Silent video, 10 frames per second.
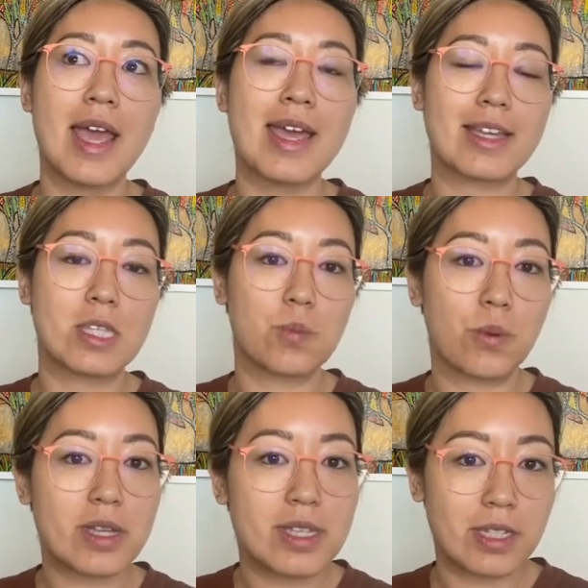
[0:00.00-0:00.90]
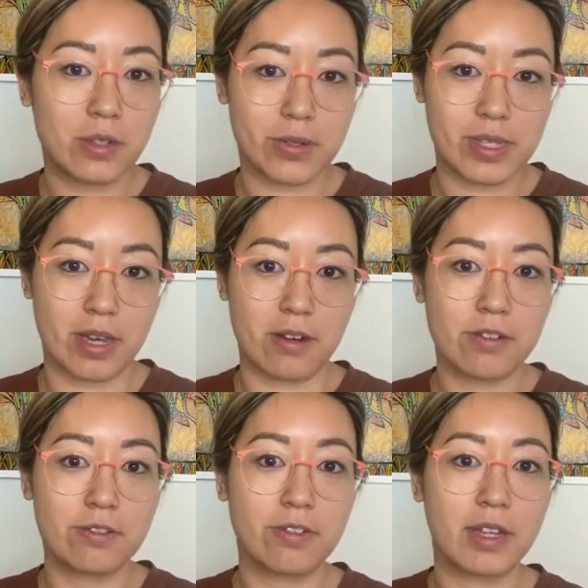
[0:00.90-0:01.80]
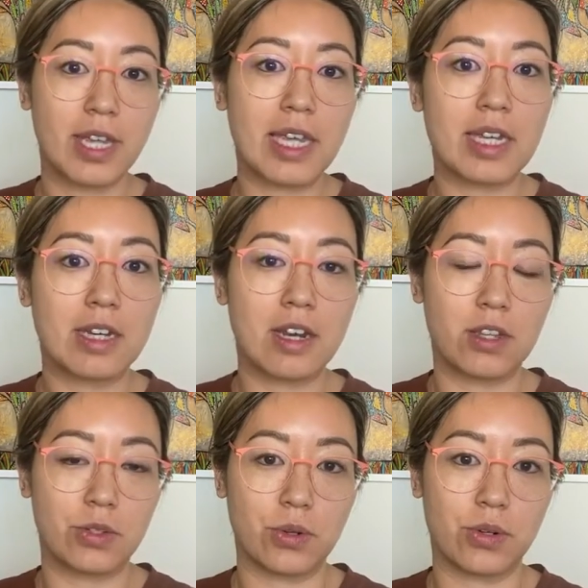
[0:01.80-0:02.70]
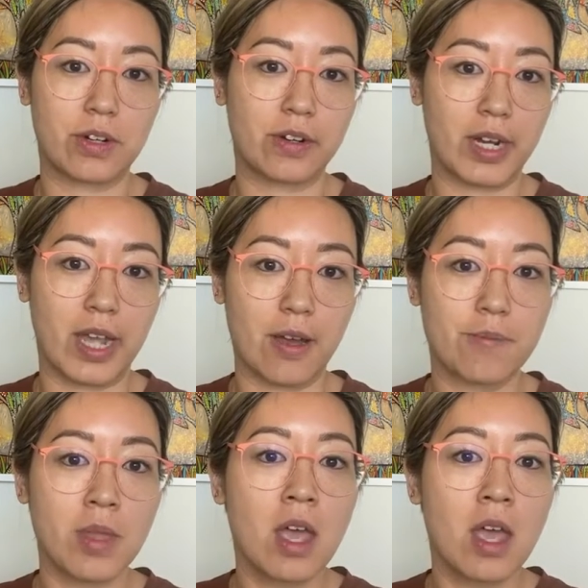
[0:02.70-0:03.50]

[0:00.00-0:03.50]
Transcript: expressing yourself in your career.